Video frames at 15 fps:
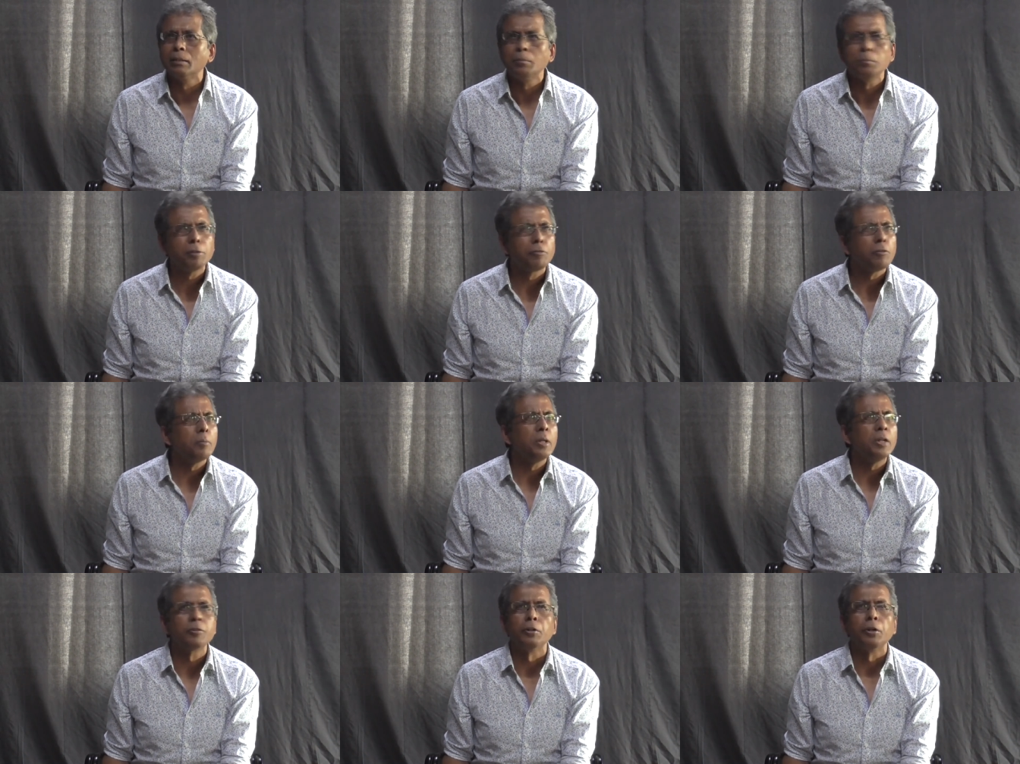But for
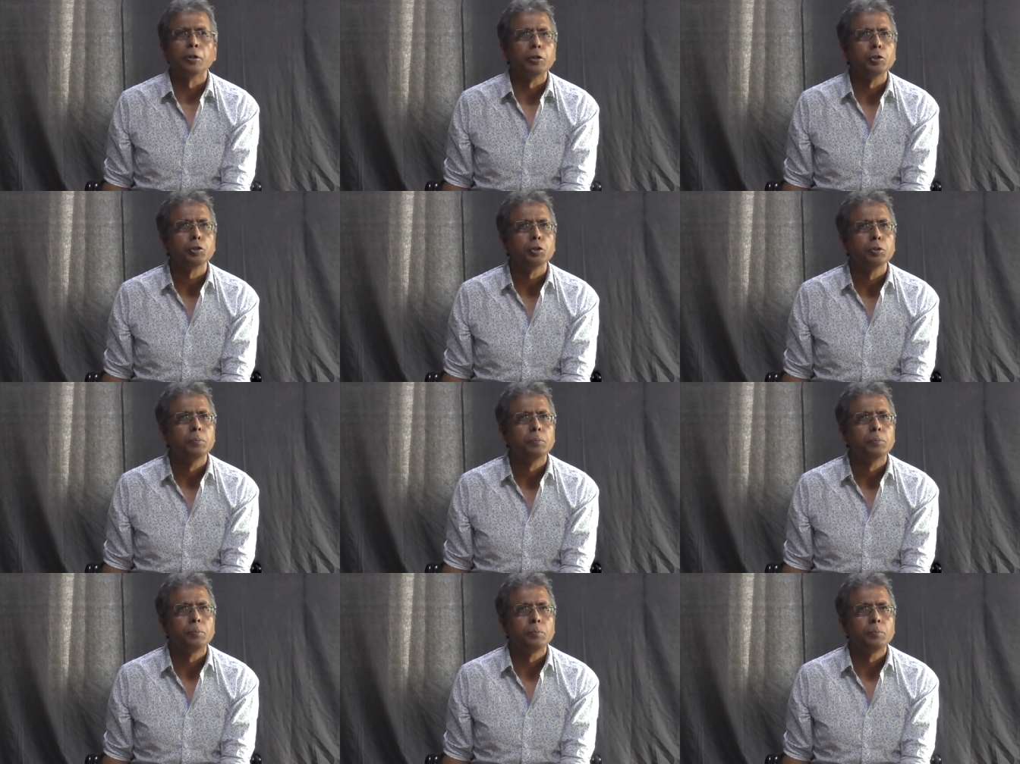me, it's not an issue.
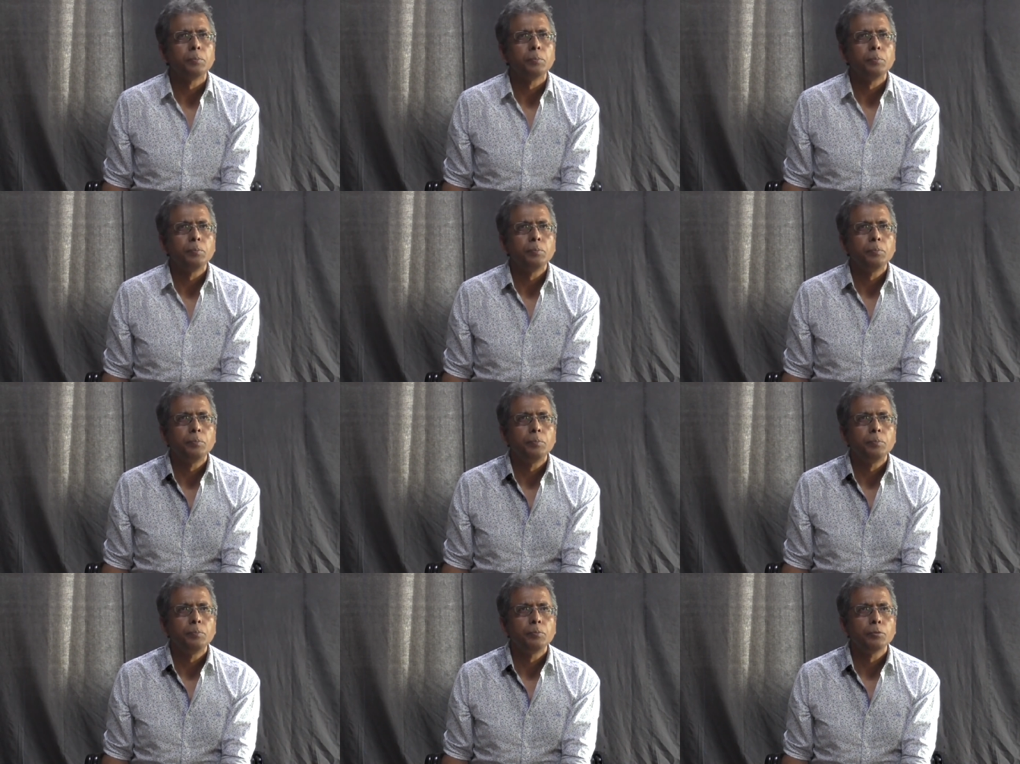
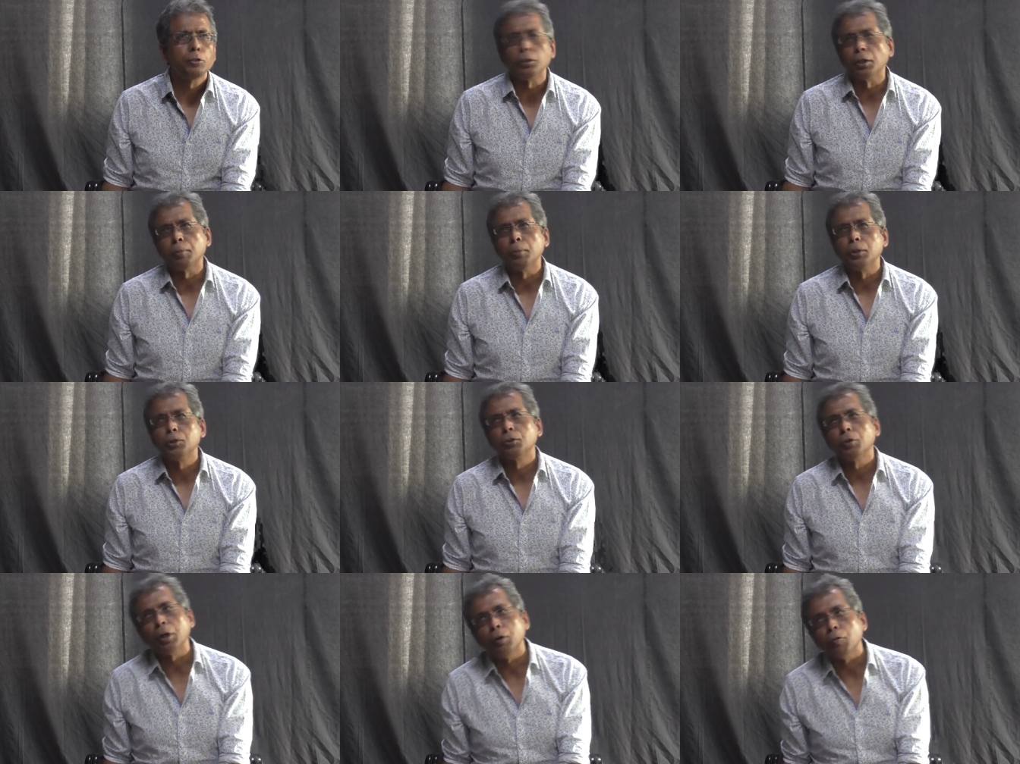So that much.
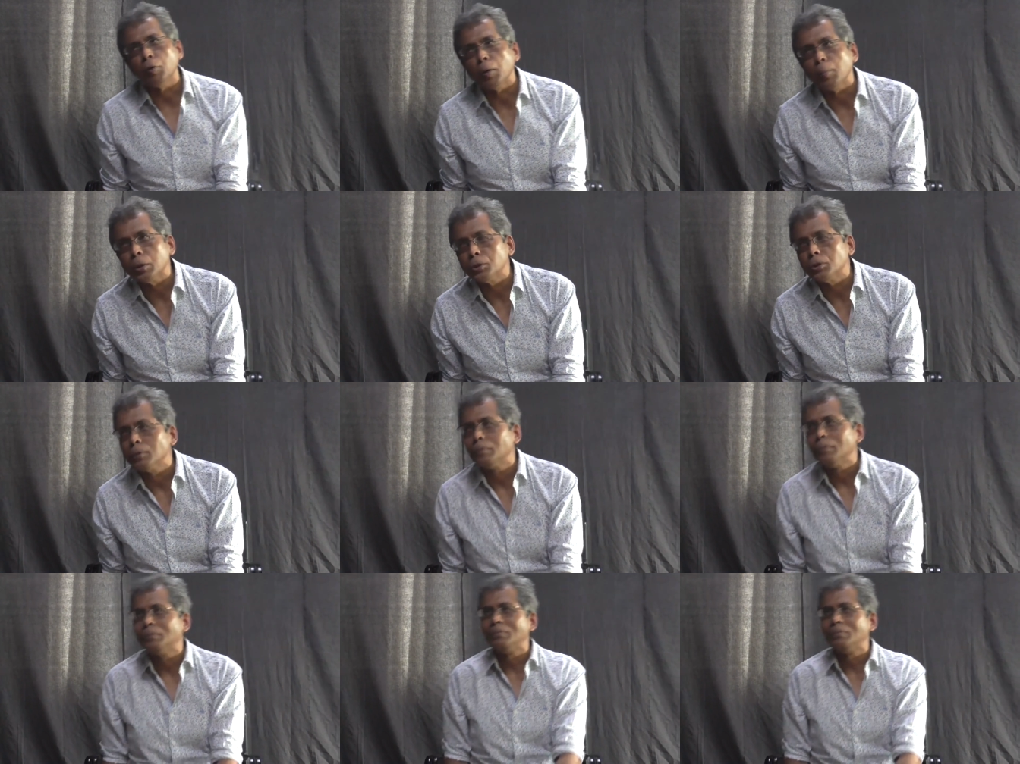Thank you very much.